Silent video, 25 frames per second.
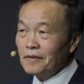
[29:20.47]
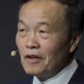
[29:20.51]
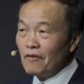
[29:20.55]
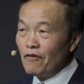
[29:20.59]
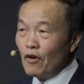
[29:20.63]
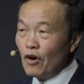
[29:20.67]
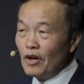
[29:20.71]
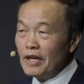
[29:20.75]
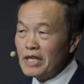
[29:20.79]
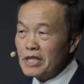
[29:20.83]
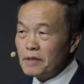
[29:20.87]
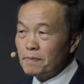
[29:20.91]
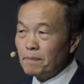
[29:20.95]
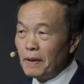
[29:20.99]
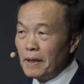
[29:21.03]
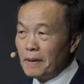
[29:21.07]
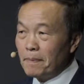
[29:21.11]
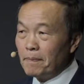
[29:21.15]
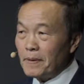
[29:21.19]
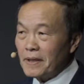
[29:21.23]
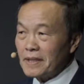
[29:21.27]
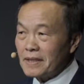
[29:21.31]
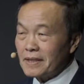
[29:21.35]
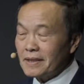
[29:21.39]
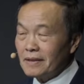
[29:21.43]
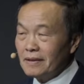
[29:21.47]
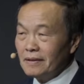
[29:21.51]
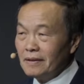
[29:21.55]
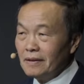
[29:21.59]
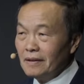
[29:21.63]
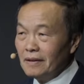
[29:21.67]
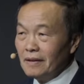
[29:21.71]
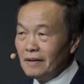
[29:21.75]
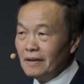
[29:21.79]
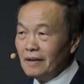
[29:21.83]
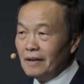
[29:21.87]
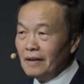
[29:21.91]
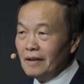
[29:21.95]
for His purpose.
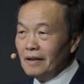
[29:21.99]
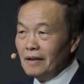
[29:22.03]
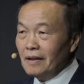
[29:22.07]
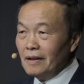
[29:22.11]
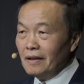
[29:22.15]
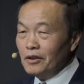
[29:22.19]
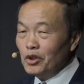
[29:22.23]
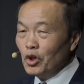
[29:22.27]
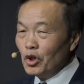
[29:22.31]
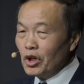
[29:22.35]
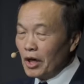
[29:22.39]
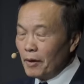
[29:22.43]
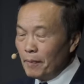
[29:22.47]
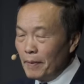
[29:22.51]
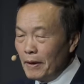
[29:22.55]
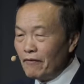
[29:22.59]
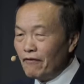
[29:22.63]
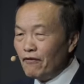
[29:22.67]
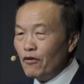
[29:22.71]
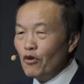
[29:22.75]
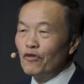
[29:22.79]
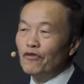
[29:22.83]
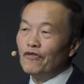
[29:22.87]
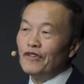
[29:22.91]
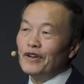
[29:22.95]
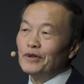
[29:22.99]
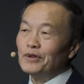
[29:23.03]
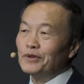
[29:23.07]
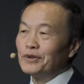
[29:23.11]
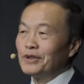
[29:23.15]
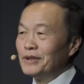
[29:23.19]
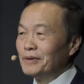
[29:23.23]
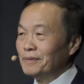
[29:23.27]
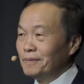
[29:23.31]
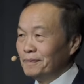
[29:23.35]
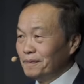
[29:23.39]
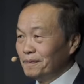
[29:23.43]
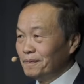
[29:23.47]
You're gonna be
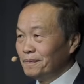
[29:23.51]
fulfilled.